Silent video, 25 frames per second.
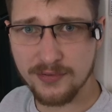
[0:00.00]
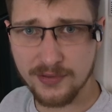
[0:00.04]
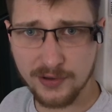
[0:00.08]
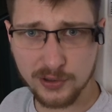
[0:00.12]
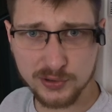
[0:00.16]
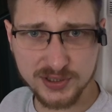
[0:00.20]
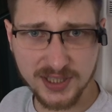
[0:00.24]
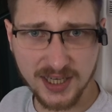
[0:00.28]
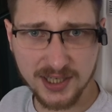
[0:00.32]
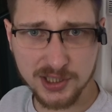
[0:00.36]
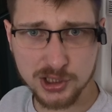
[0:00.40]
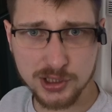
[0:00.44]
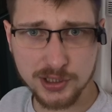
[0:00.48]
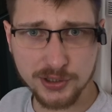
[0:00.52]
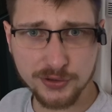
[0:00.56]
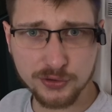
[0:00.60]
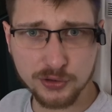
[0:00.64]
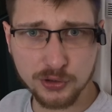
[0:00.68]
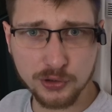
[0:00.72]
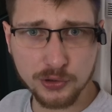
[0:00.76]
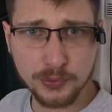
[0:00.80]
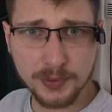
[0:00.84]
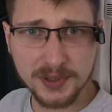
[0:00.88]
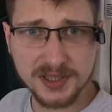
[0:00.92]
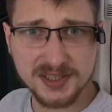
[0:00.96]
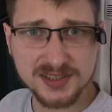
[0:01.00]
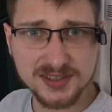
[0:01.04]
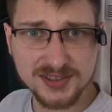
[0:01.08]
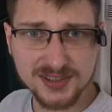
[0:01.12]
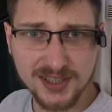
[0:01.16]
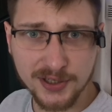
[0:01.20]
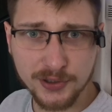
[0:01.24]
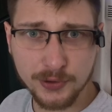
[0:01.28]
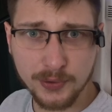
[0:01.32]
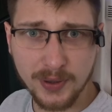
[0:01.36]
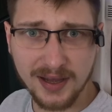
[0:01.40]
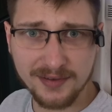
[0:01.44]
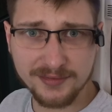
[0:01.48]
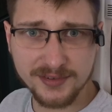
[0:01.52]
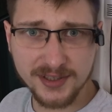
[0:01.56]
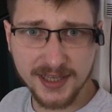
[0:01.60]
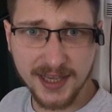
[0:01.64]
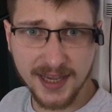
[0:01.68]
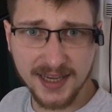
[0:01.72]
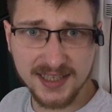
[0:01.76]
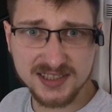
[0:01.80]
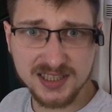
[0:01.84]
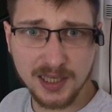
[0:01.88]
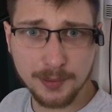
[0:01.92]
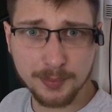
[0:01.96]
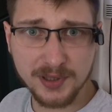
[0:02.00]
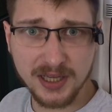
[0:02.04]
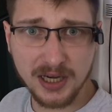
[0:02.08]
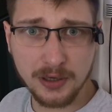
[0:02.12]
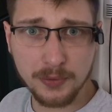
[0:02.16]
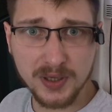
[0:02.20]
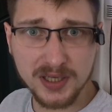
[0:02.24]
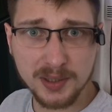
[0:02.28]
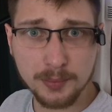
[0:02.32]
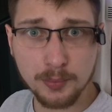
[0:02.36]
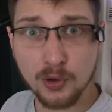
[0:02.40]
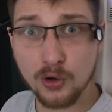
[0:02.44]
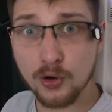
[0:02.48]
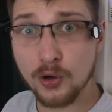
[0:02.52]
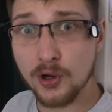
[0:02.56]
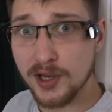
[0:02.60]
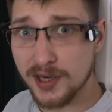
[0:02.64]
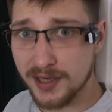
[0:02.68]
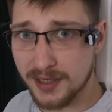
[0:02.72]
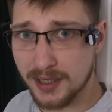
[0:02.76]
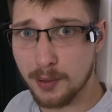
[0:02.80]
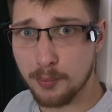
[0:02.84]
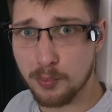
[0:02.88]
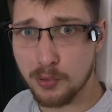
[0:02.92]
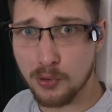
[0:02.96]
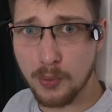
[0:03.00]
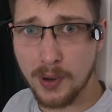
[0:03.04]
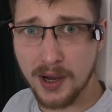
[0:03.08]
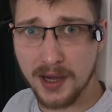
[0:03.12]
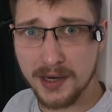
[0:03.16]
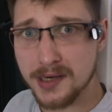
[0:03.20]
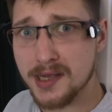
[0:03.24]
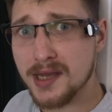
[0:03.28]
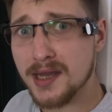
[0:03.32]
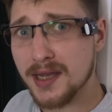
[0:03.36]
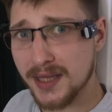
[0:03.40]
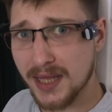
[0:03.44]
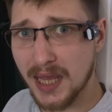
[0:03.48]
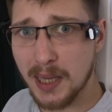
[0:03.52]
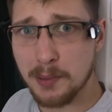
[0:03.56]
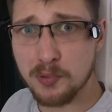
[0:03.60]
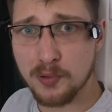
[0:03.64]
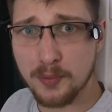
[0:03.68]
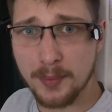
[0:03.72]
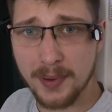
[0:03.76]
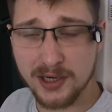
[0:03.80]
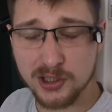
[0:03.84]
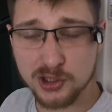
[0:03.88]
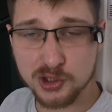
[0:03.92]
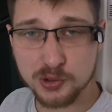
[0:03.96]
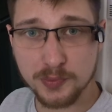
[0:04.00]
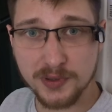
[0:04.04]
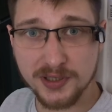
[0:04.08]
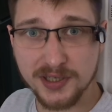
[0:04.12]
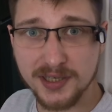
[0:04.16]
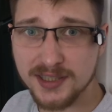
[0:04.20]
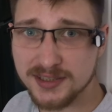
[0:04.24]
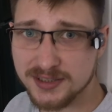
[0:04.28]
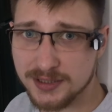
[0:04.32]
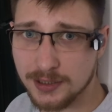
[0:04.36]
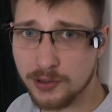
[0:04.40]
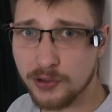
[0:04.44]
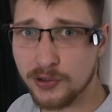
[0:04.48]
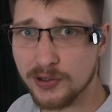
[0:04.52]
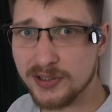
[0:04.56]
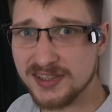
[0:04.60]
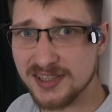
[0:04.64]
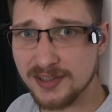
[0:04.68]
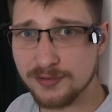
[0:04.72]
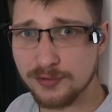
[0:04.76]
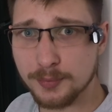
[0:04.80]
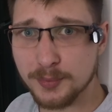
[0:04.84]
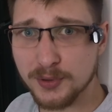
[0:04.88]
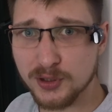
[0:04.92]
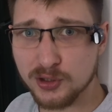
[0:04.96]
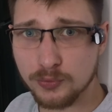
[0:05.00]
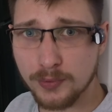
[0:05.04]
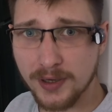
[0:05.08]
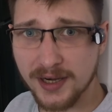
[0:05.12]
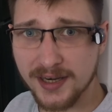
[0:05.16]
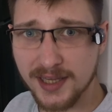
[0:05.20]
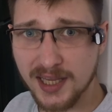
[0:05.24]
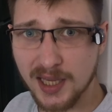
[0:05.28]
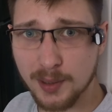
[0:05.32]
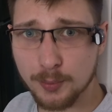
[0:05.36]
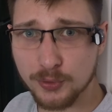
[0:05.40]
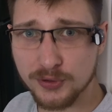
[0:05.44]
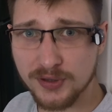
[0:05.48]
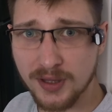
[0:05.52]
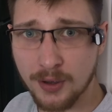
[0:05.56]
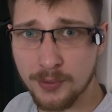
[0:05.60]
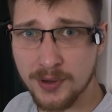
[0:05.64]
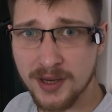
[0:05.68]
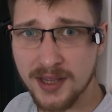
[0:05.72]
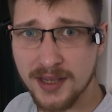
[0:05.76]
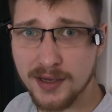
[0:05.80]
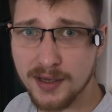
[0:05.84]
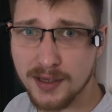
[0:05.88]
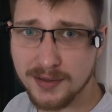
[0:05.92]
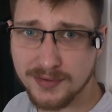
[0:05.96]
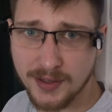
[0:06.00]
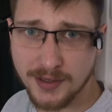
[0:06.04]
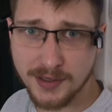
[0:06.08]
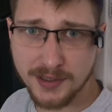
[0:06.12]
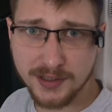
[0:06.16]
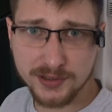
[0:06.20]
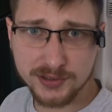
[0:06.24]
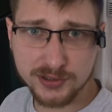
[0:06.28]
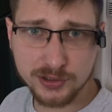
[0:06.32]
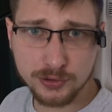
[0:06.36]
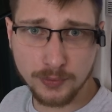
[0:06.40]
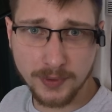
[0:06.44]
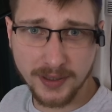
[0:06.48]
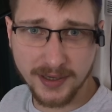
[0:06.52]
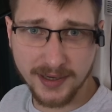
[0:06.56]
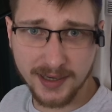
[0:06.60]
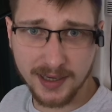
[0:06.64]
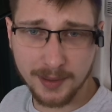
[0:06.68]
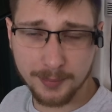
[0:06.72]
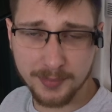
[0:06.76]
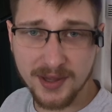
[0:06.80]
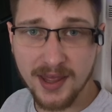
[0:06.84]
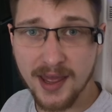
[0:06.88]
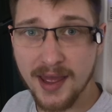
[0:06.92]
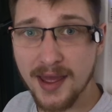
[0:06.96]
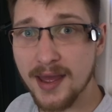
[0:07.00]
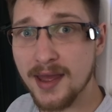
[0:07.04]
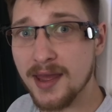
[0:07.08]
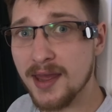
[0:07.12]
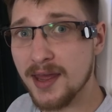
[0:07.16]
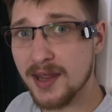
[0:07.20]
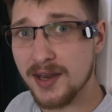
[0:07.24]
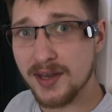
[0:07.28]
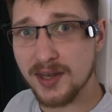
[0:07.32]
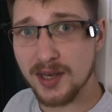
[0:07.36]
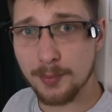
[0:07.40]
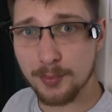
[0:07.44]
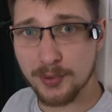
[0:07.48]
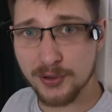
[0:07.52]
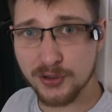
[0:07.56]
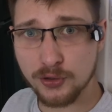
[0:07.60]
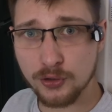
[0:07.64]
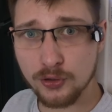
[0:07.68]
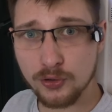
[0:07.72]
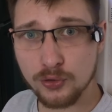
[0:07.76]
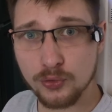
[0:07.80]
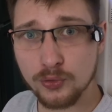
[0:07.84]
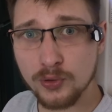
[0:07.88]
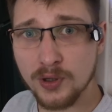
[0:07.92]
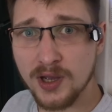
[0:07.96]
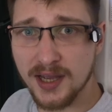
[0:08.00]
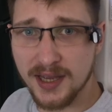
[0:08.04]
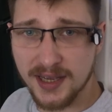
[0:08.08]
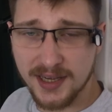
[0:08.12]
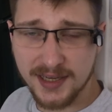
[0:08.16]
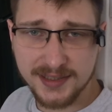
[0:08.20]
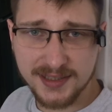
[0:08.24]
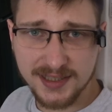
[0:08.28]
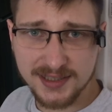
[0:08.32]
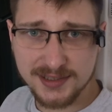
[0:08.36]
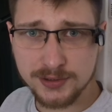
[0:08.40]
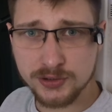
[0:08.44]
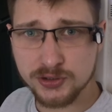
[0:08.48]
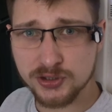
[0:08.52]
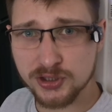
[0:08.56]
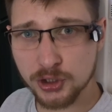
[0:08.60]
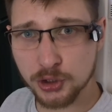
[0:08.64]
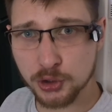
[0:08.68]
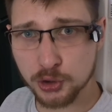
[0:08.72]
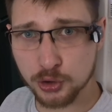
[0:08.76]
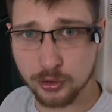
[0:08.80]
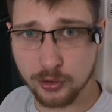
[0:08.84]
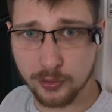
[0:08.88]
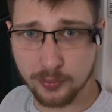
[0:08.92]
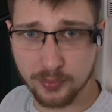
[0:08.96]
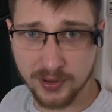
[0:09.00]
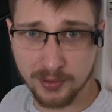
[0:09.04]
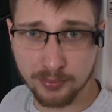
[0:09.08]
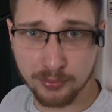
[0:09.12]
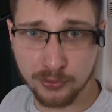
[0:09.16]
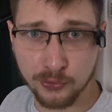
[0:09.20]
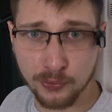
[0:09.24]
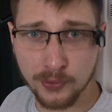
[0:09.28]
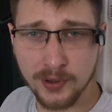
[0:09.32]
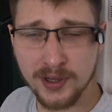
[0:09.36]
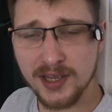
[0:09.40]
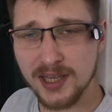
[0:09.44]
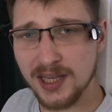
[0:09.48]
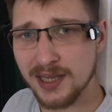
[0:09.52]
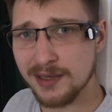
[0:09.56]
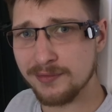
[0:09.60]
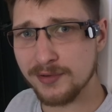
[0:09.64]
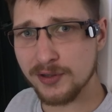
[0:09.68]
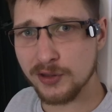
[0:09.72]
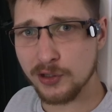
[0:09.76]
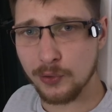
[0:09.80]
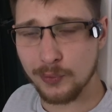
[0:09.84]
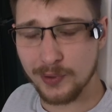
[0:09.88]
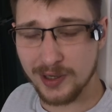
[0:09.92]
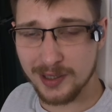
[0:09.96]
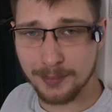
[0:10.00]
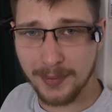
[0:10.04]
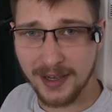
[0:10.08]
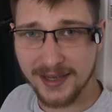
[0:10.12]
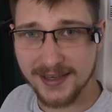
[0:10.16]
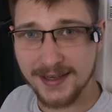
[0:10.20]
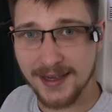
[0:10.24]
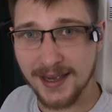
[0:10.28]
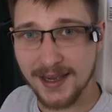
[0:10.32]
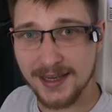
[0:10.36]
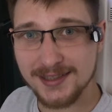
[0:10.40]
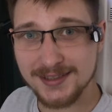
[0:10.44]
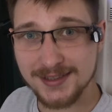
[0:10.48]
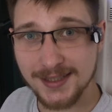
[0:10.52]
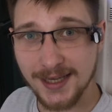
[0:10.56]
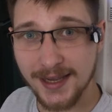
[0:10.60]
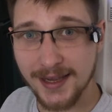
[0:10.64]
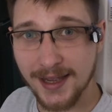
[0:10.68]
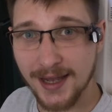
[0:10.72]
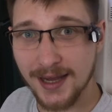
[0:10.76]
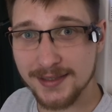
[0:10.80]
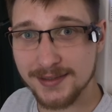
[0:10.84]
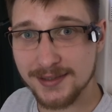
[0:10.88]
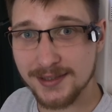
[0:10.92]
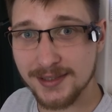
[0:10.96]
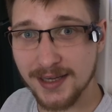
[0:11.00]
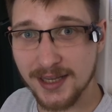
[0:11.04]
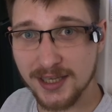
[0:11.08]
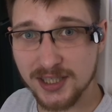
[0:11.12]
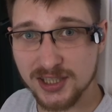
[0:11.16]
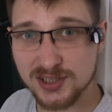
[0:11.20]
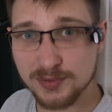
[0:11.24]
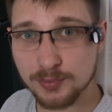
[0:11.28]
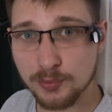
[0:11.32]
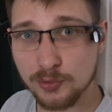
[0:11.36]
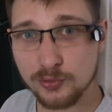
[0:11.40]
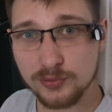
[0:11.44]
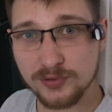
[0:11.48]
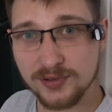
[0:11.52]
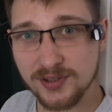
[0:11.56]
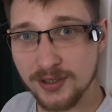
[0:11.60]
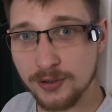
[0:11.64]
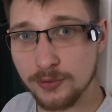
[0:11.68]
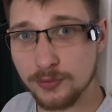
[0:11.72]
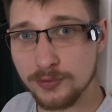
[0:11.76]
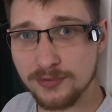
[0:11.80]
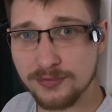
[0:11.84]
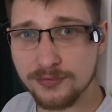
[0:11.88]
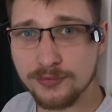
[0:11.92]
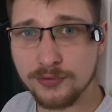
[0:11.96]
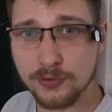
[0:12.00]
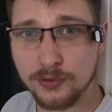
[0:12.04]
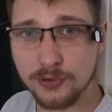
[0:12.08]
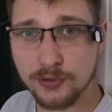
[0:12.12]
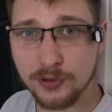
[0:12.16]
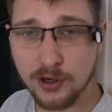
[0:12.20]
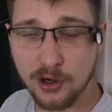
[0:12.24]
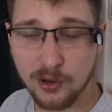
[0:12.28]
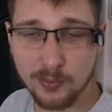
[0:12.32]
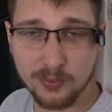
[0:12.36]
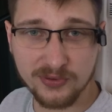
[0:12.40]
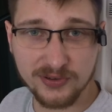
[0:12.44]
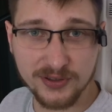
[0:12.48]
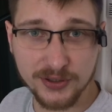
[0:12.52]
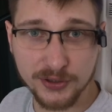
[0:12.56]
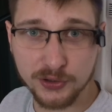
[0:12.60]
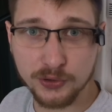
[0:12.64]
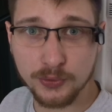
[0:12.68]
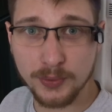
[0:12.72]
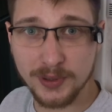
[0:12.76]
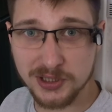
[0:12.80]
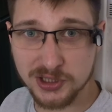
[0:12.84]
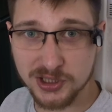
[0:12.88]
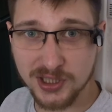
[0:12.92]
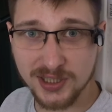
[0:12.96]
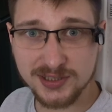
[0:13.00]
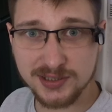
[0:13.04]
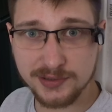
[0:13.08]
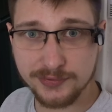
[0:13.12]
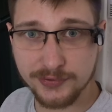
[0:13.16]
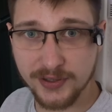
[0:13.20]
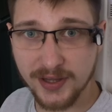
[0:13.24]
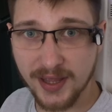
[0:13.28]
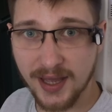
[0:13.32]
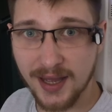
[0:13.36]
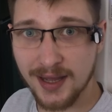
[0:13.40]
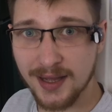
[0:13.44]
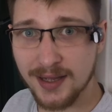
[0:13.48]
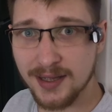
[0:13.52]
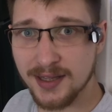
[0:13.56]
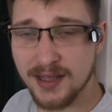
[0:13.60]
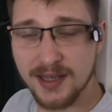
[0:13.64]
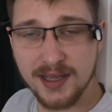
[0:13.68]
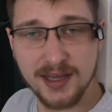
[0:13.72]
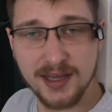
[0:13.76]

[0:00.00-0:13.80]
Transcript: There's actually two reasons I don't have the case up there anymore. Number one, cable management. It's a lot easier for me to run a cable down here than it is to run it up there. Number two, it doesn't see short people. Even though in my case I added a small tilt for hopefully to adjust for that,